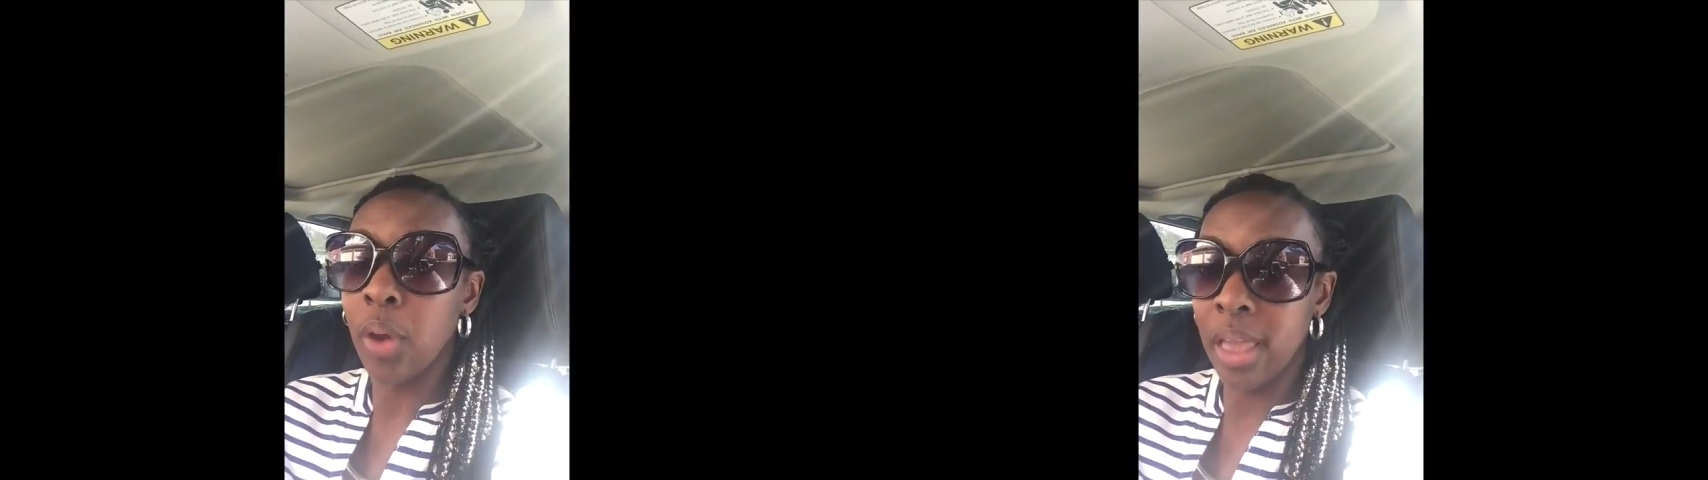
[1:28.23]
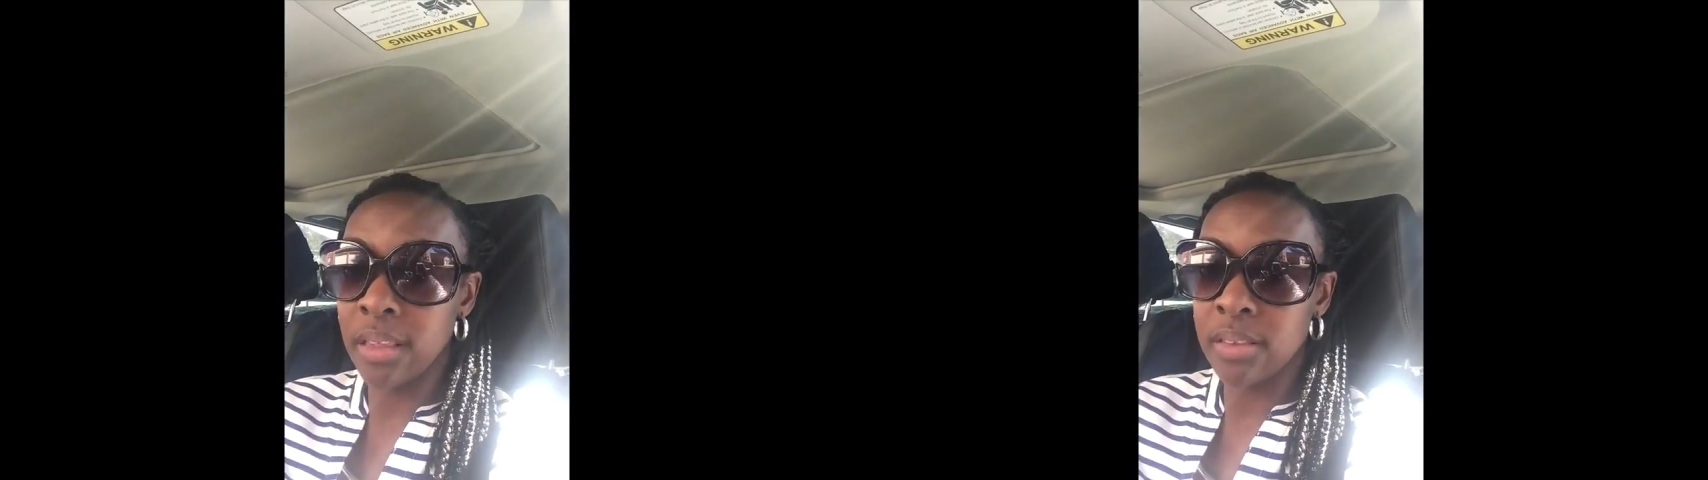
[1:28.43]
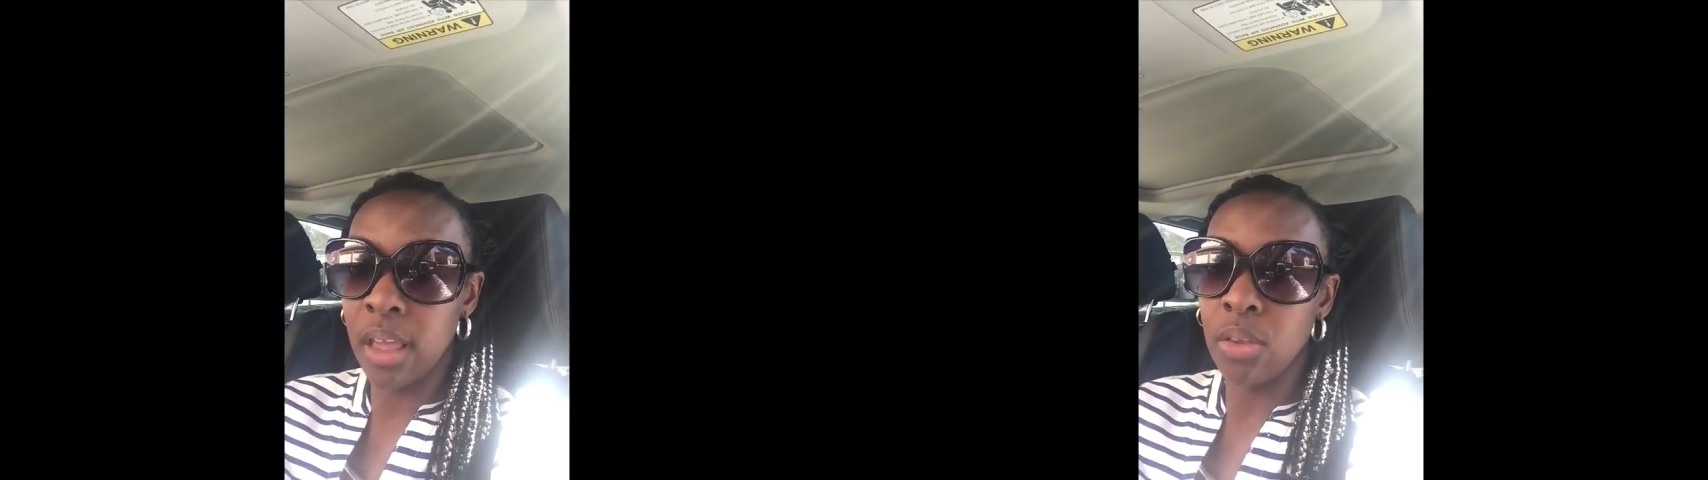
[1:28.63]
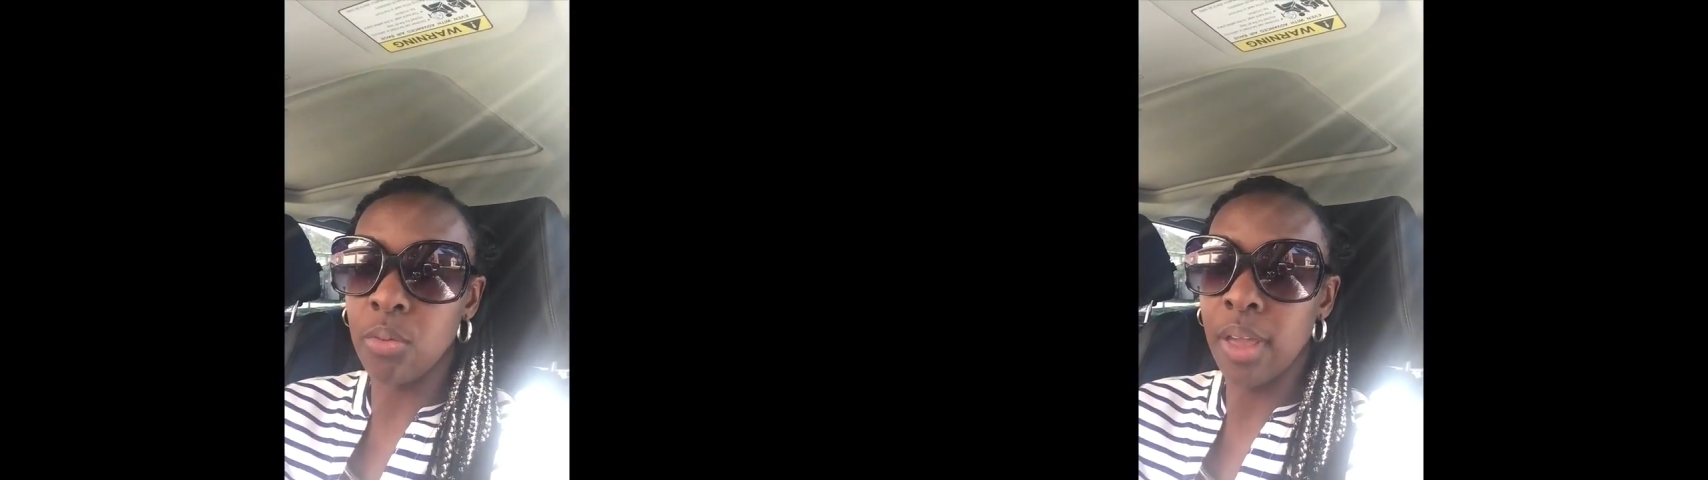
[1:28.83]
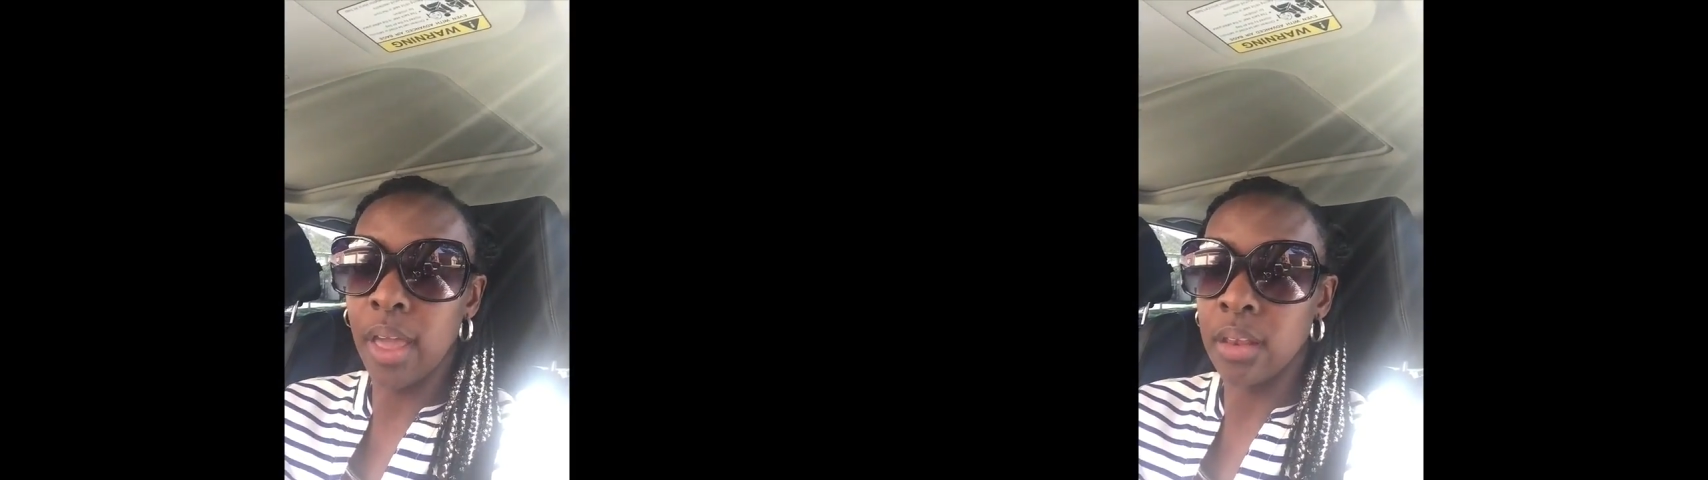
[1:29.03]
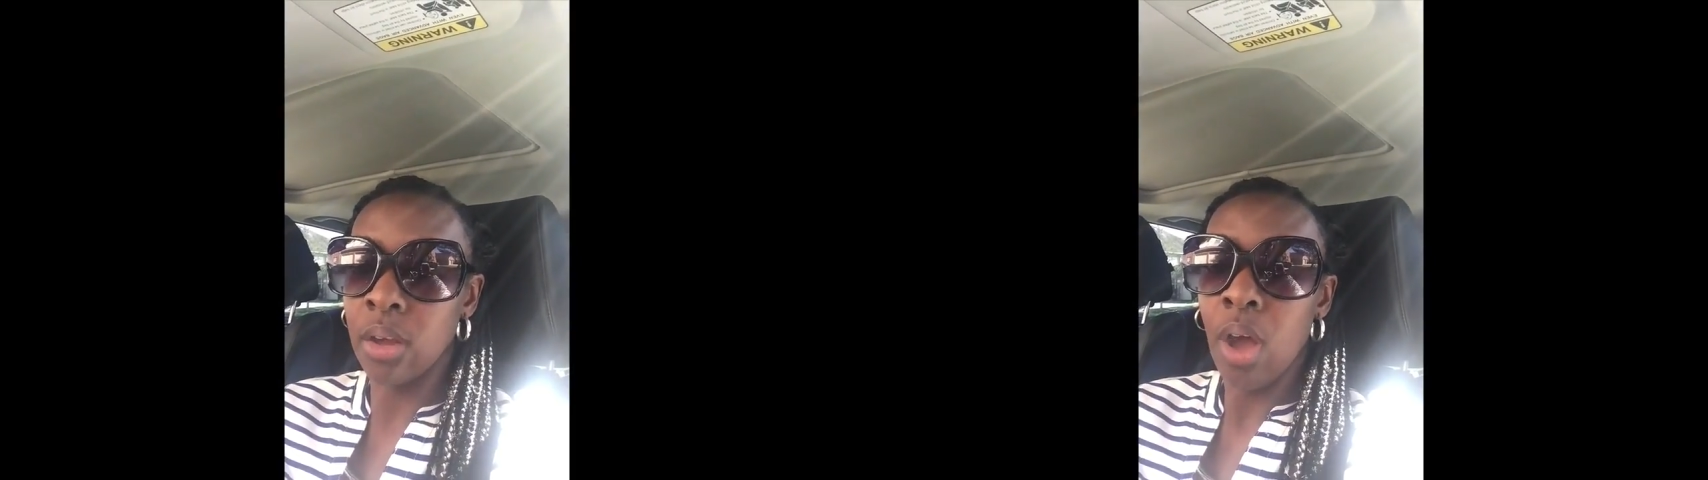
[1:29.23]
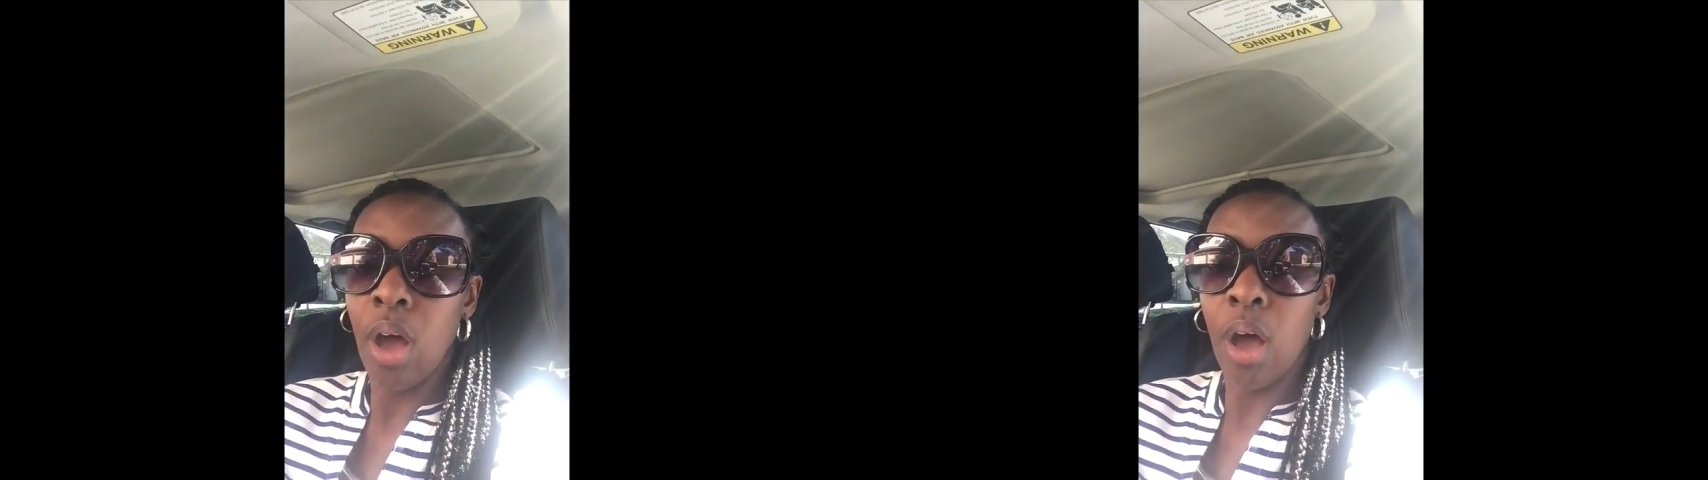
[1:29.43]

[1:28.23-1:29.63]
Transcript: ways that you can